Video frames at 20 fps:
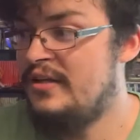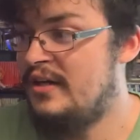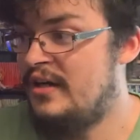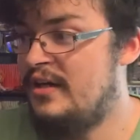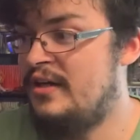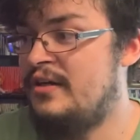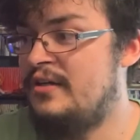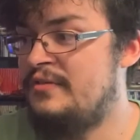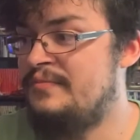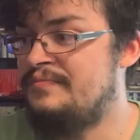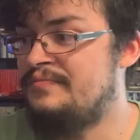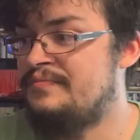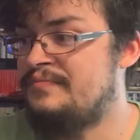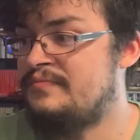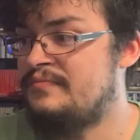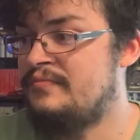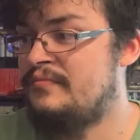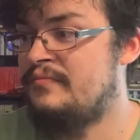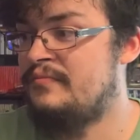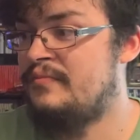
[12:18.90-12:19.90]

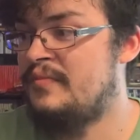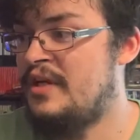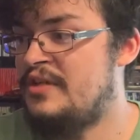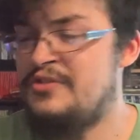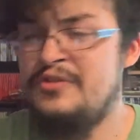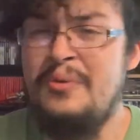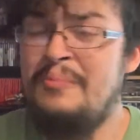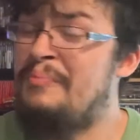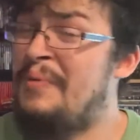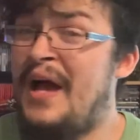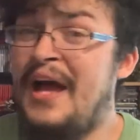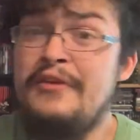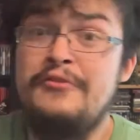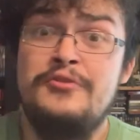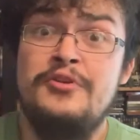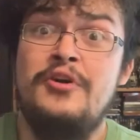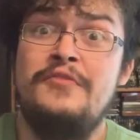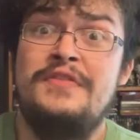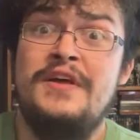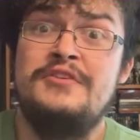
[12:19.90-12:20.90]
But I don't
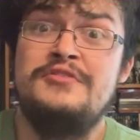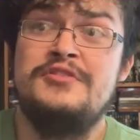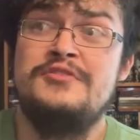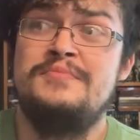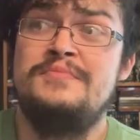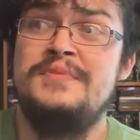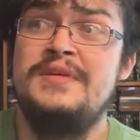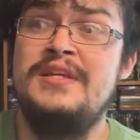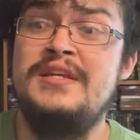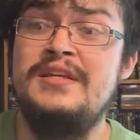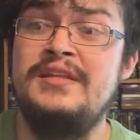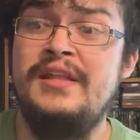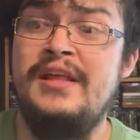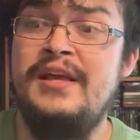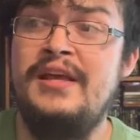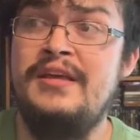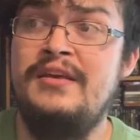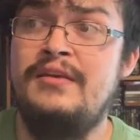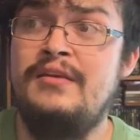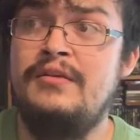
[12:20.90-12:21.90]
know if that was just me,
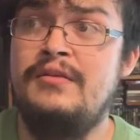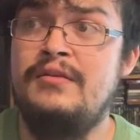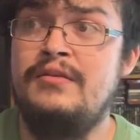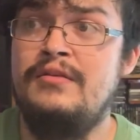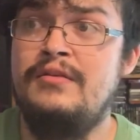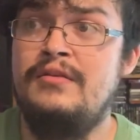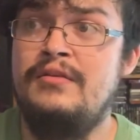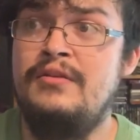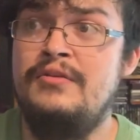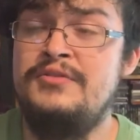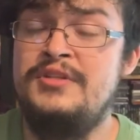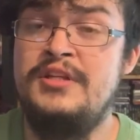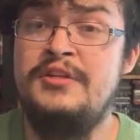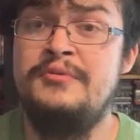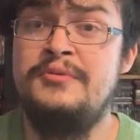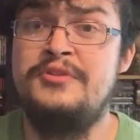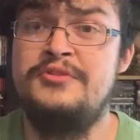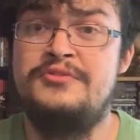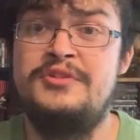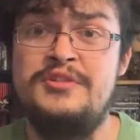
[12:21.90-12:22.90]
like, you know, dealing
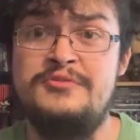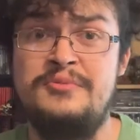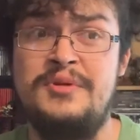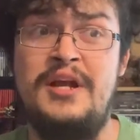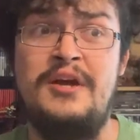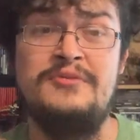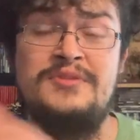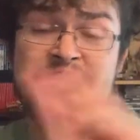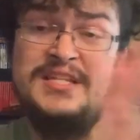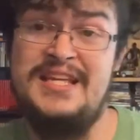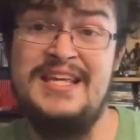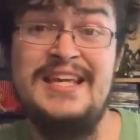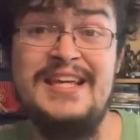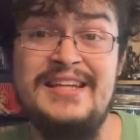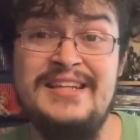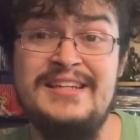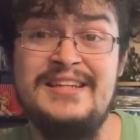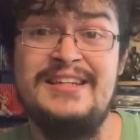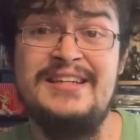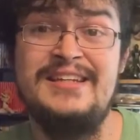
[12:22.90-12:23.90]
with the stress when I was a
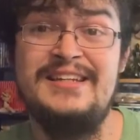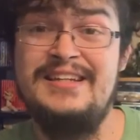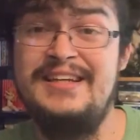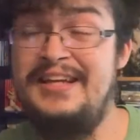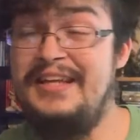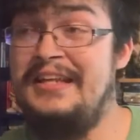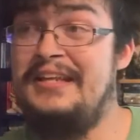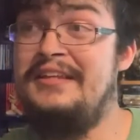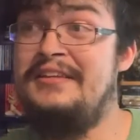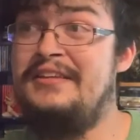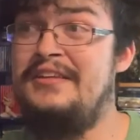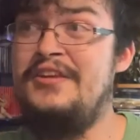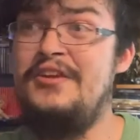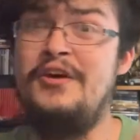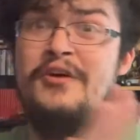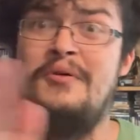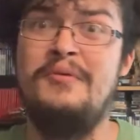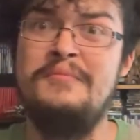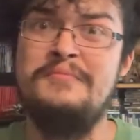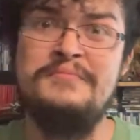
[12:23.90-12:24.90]
kid, and, you
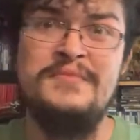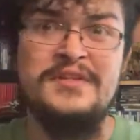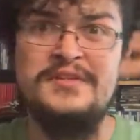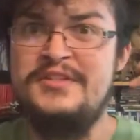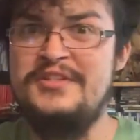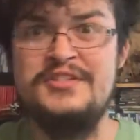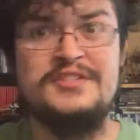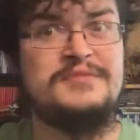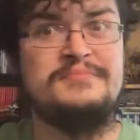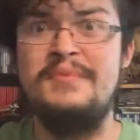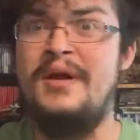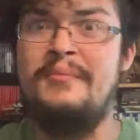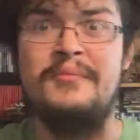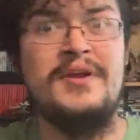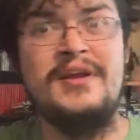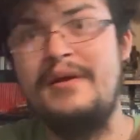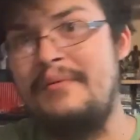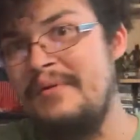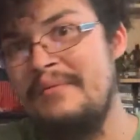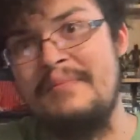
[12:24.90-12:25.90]
know, just
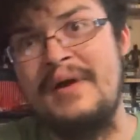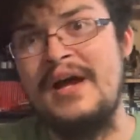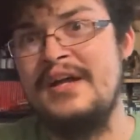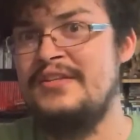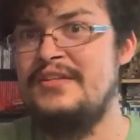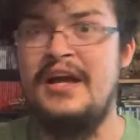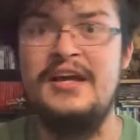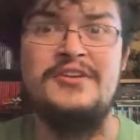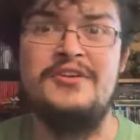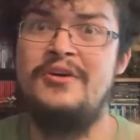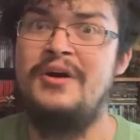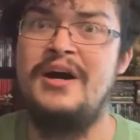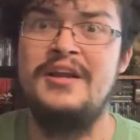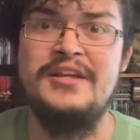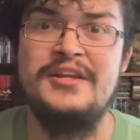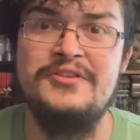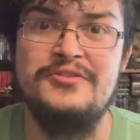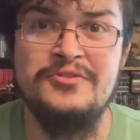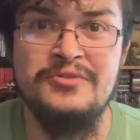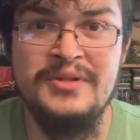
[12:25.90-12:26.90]
memory coming back. I know how to
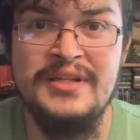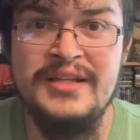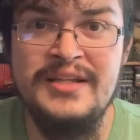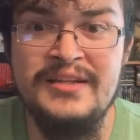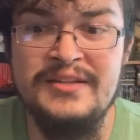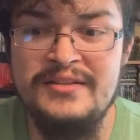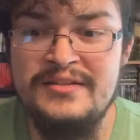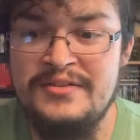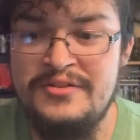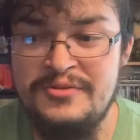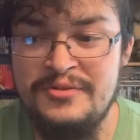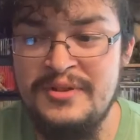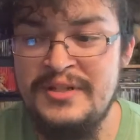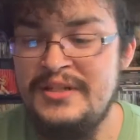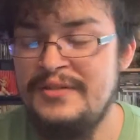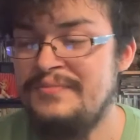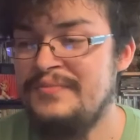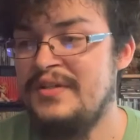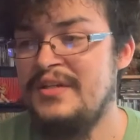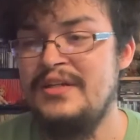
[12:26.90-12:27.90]
get through it.
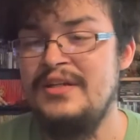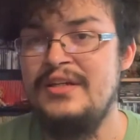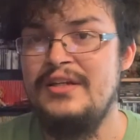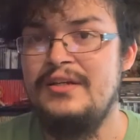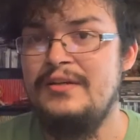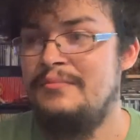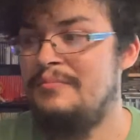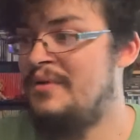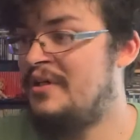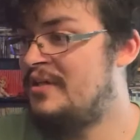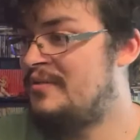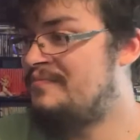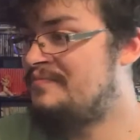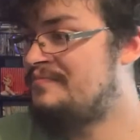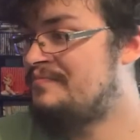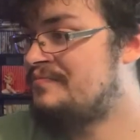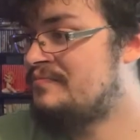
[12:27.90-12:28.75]
But